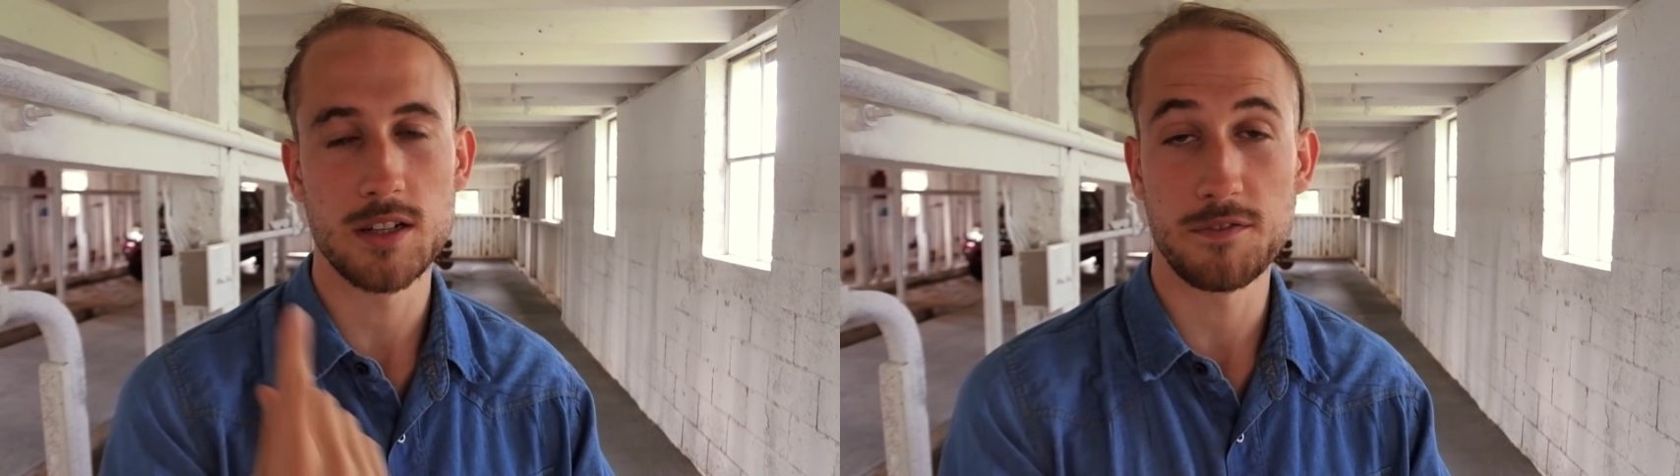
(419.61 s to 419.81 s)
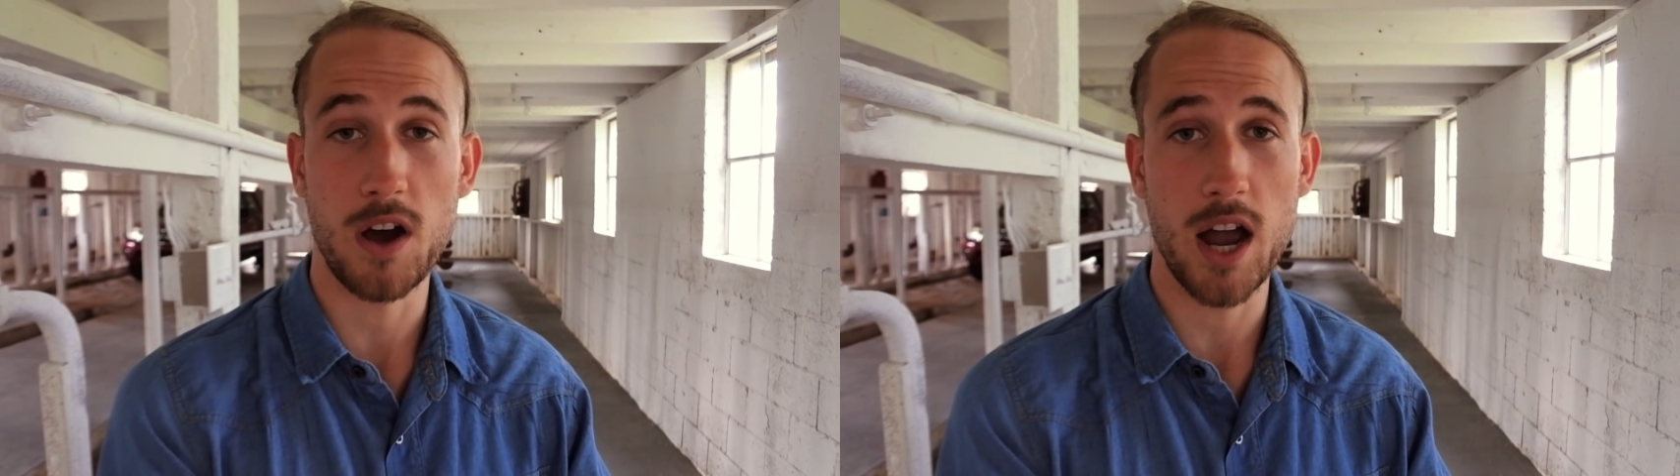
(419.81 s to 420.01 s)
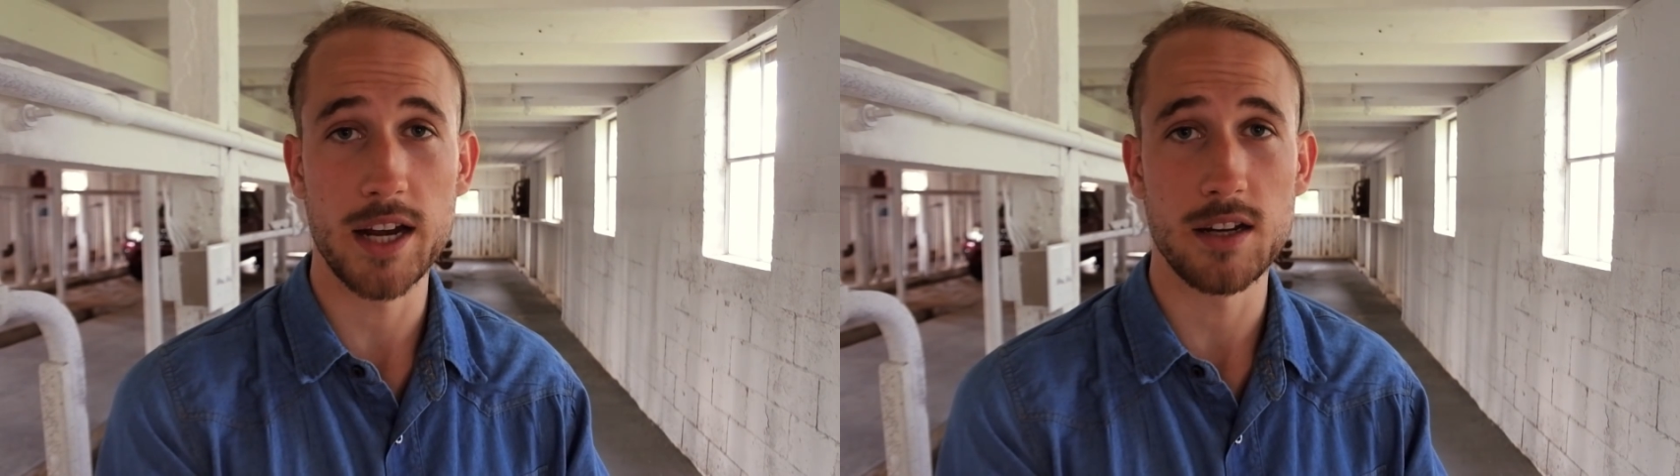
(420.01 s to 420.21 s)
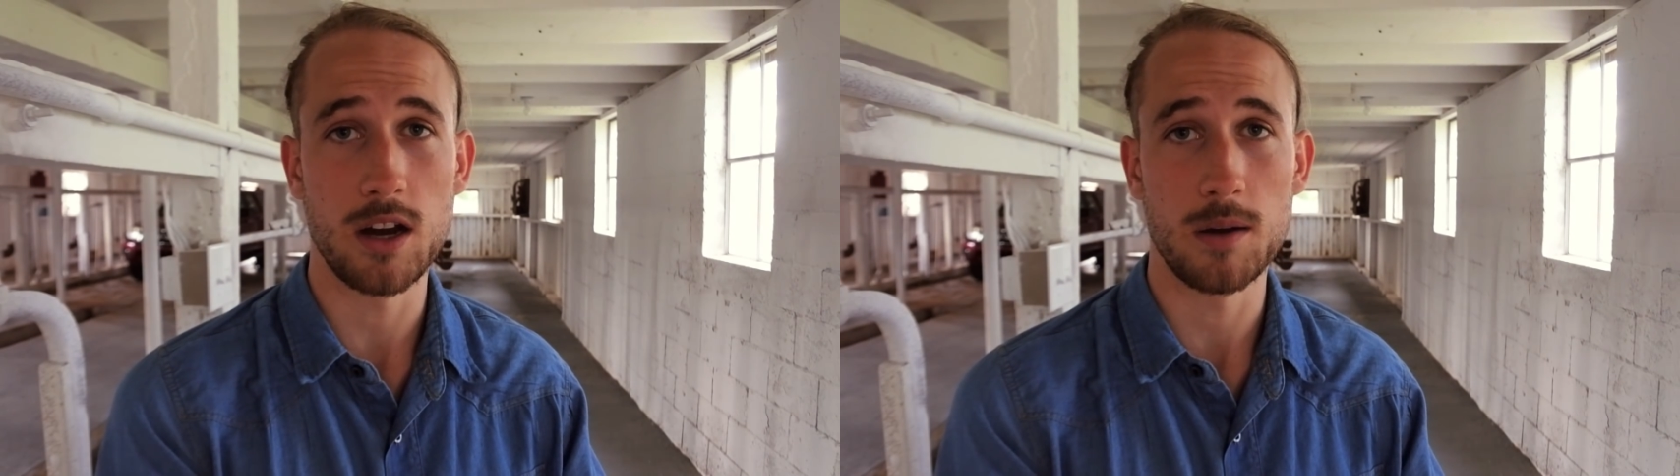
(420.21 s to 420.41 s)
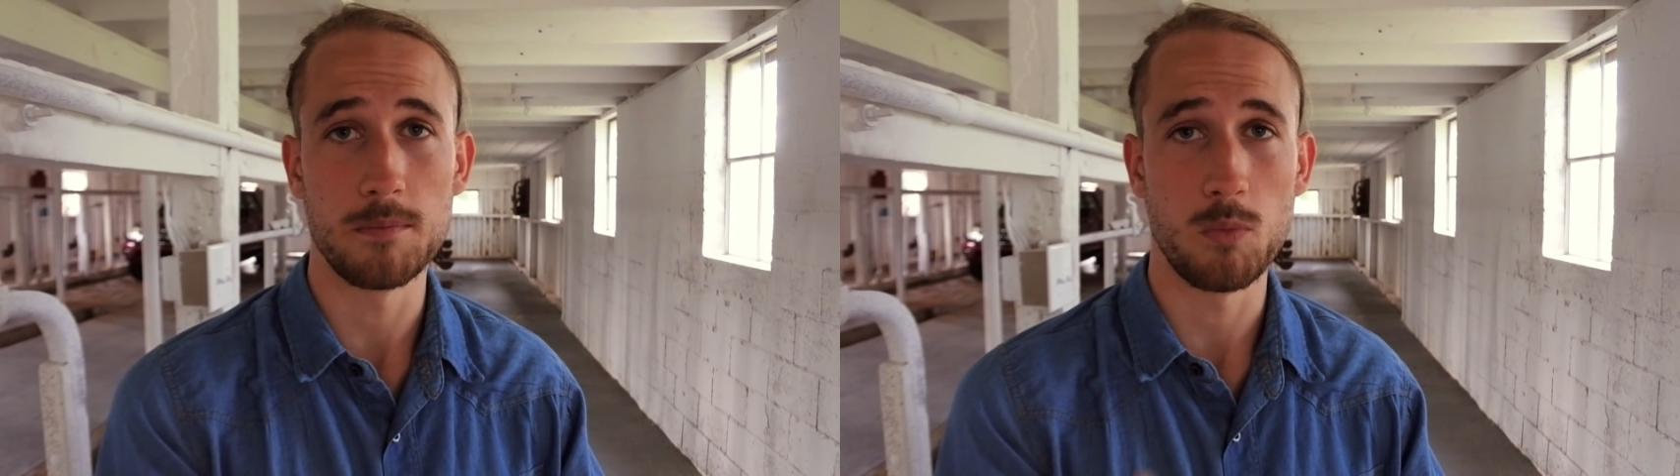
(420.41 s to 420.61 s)
to find
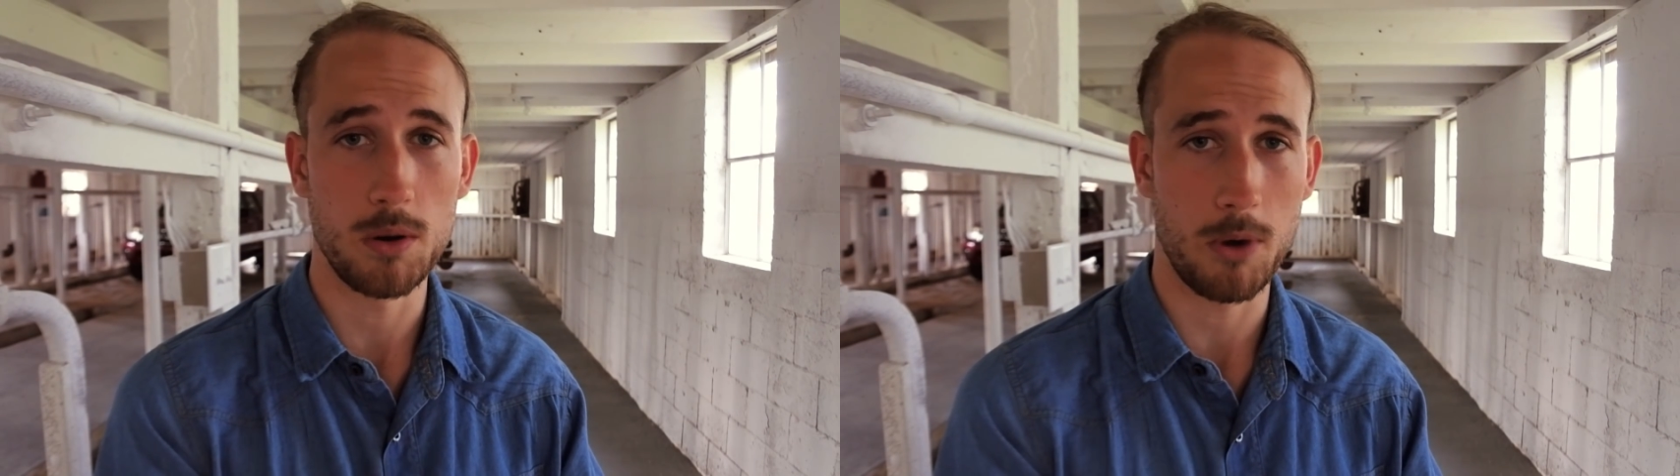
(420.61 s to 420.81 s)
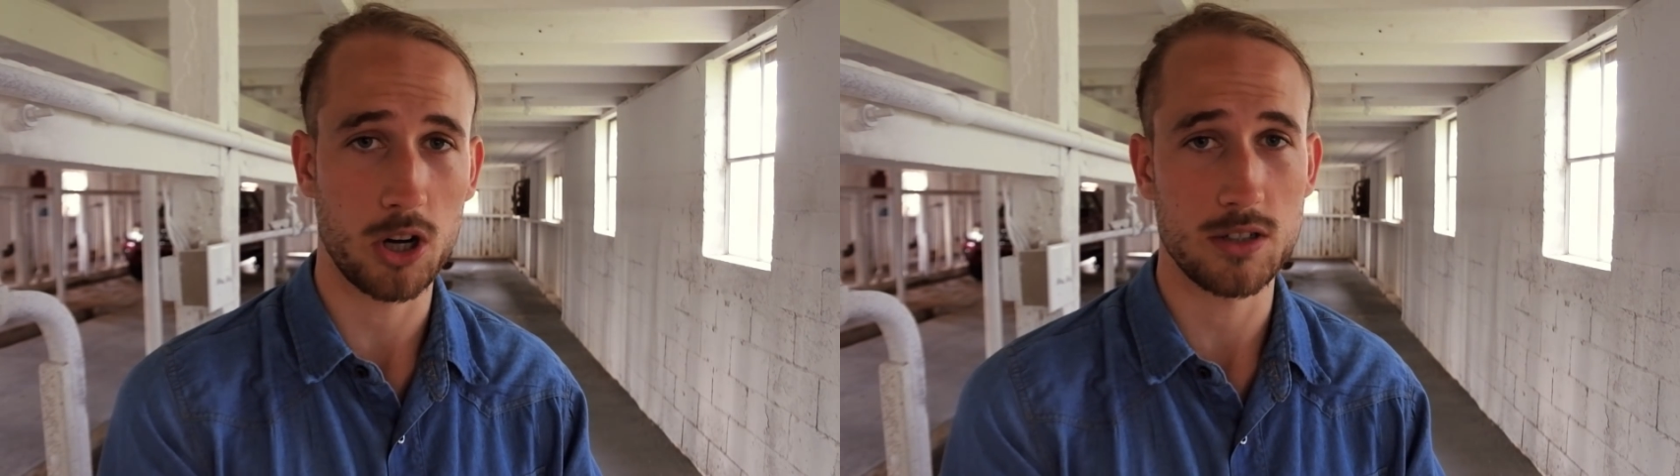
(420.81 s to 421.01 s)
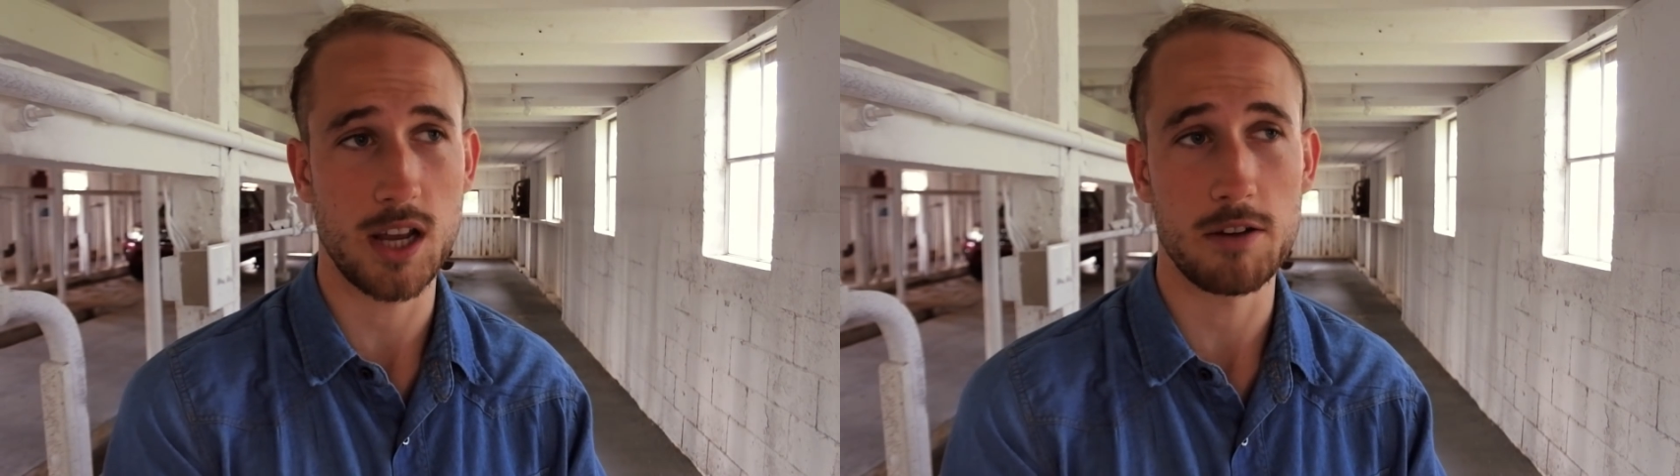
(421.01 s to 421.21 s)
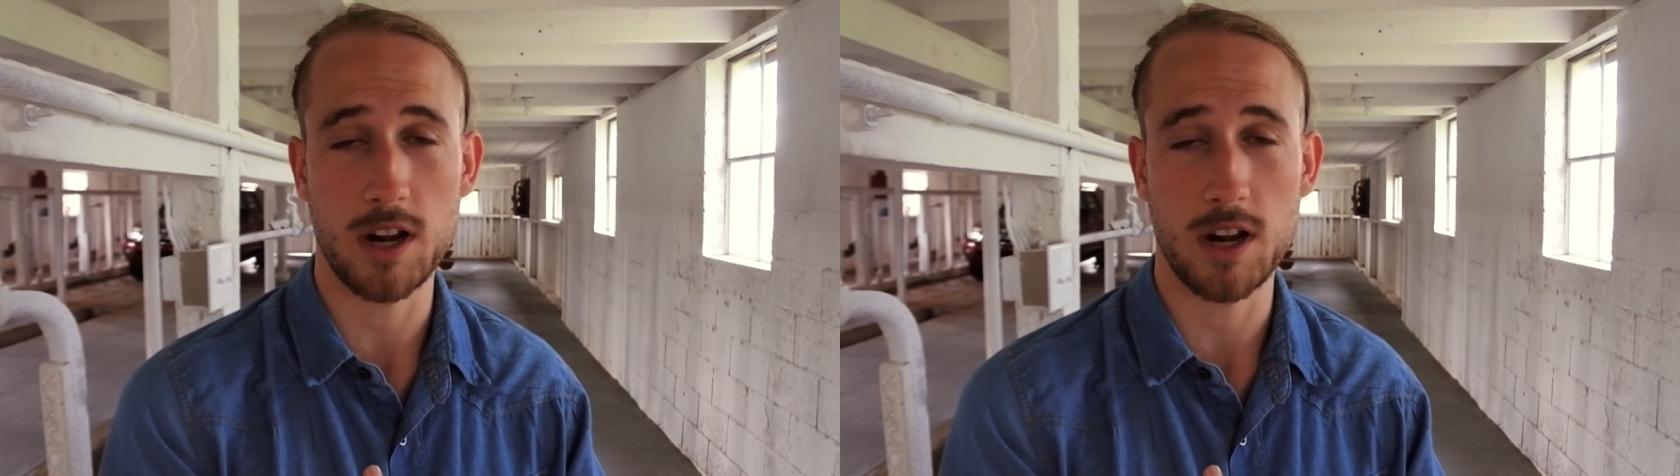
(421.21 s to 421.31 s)
what markers I